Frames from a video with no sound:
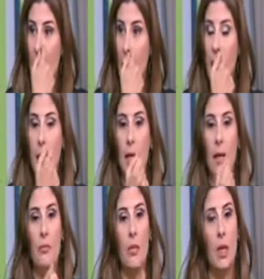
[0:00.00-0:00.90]

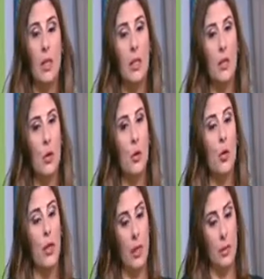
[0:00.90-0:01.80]

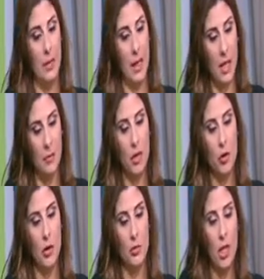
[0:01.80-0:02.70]
As I mentioned,